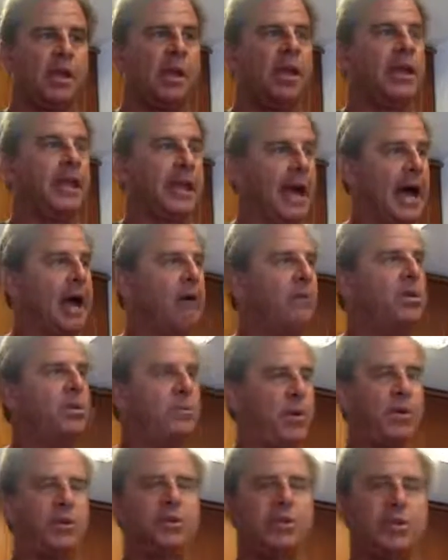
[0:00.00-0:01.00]
Yeah, I would
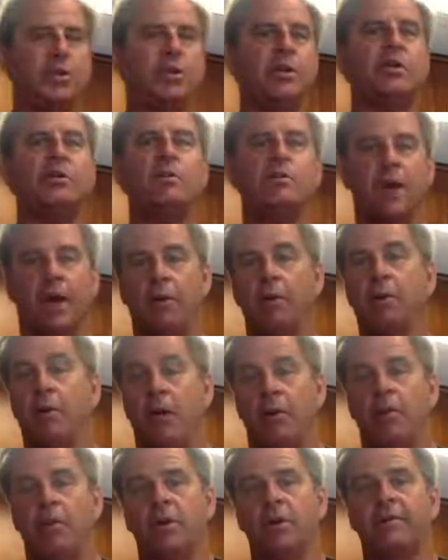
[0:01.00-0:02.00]
have put 2. I
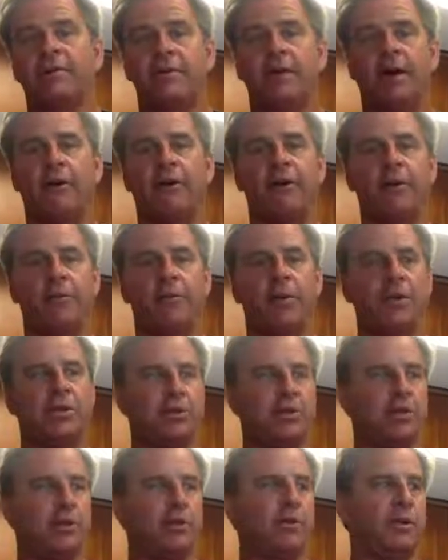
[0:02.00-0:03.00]
would have put
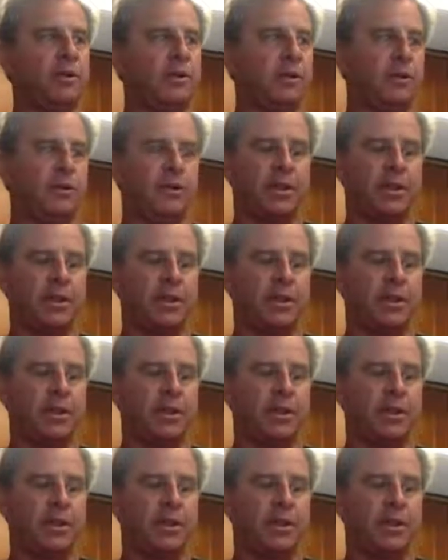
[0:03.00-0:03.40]
2 into a